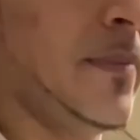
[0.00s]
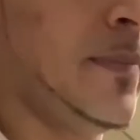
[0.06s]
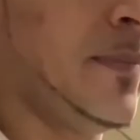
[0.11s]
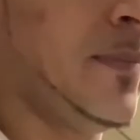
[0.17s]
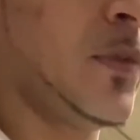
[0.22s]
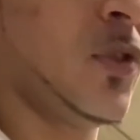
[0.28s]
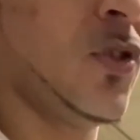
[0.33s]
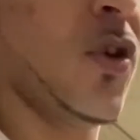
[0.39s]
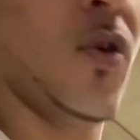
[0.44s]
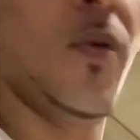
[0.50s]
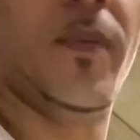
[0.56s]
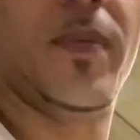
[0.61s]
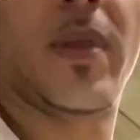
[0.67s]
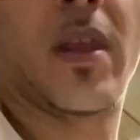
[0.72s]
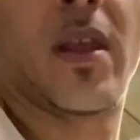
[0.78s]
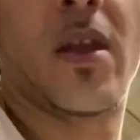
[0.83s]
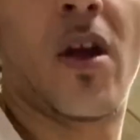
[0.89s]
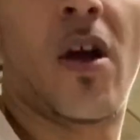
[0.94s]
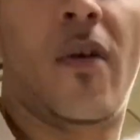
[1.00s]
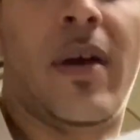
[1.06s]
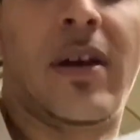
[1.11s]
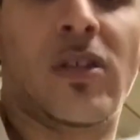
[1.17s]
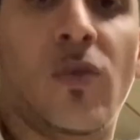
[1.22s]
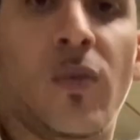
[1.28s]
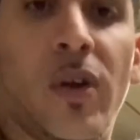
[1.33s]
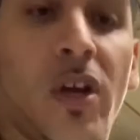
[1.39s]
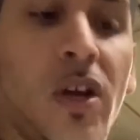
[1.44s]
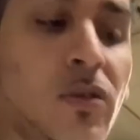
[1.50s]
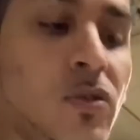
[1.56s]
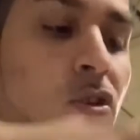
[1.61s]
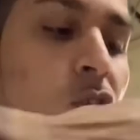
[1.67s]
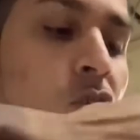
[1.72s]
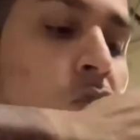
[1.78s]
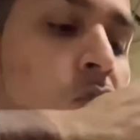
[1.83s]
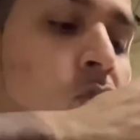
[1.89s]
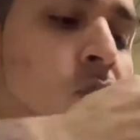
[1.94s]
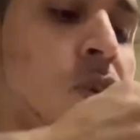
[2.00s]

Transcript: So, all right, so when it comes to the corner,